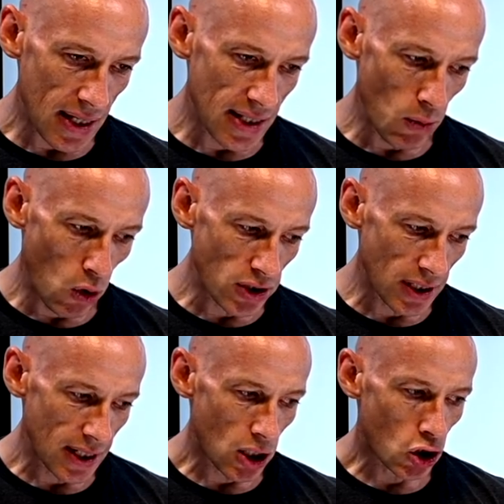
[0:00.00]
is it
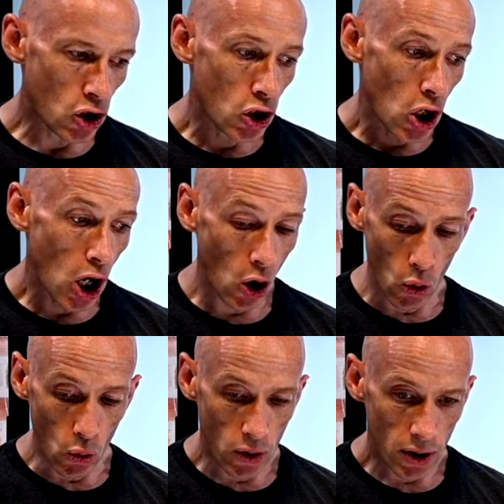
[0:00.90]
wasn't
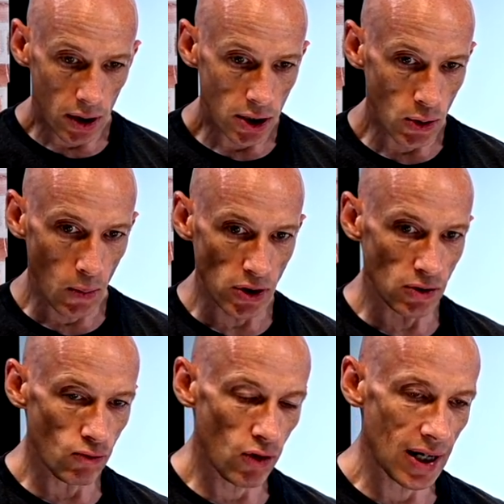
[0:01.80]
code. So it
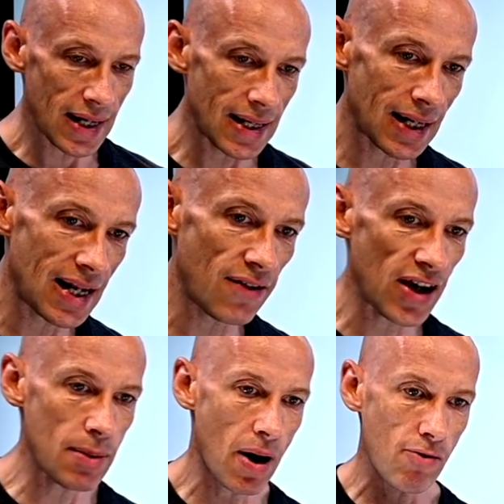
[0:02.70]
wasn't really
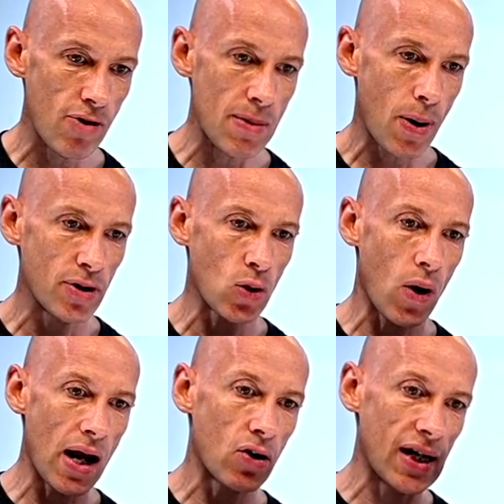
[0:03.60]
living in my repo as a
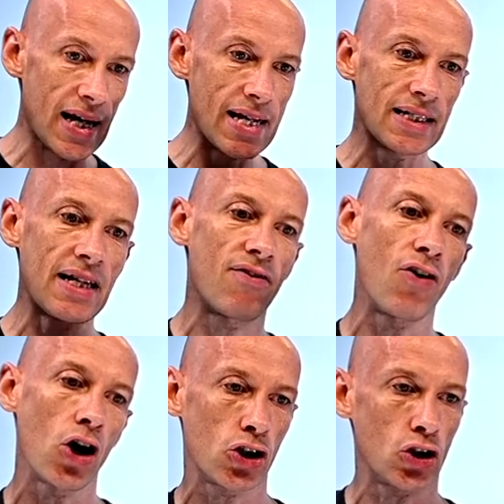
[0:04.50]
way I could easily
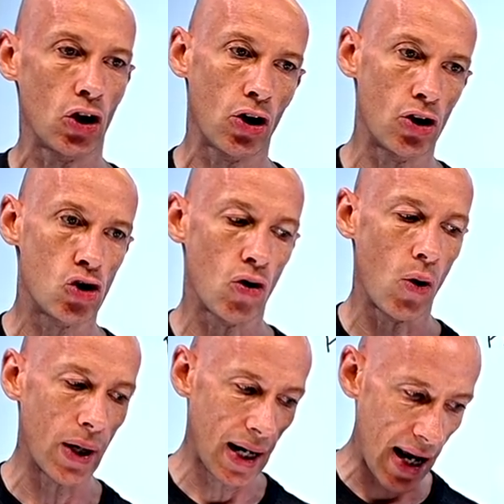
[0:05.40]
version
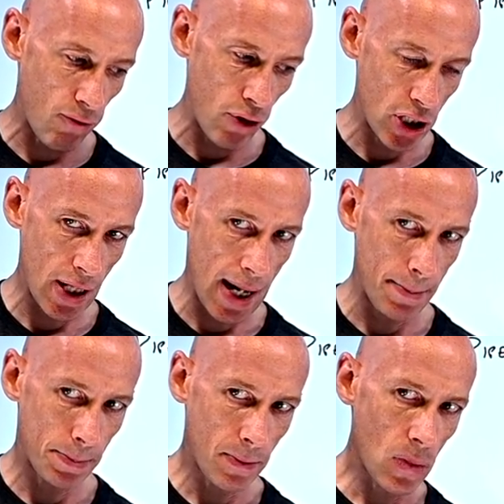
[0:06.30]
control and leverage
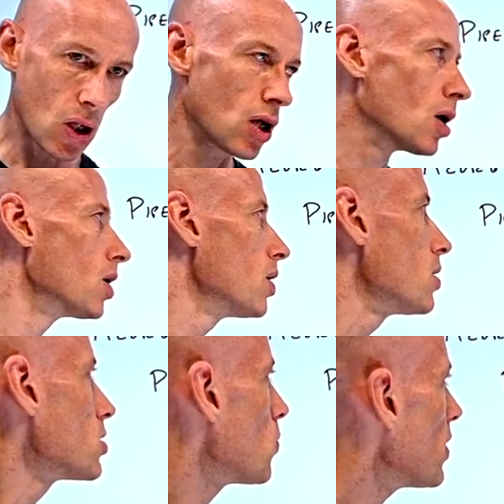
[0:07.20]
that.
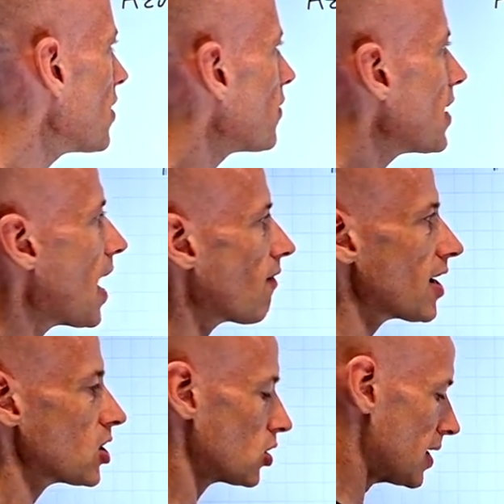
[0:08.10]
So what they've now
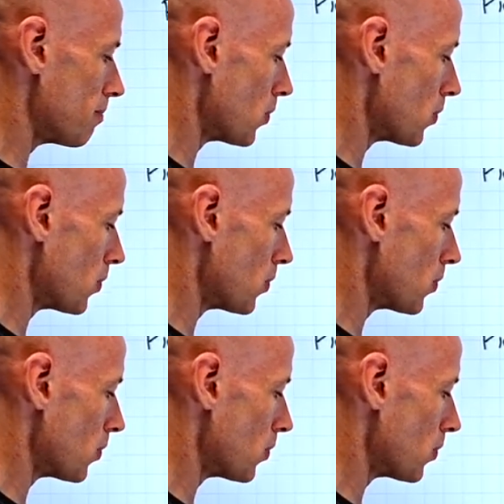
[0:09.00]
actually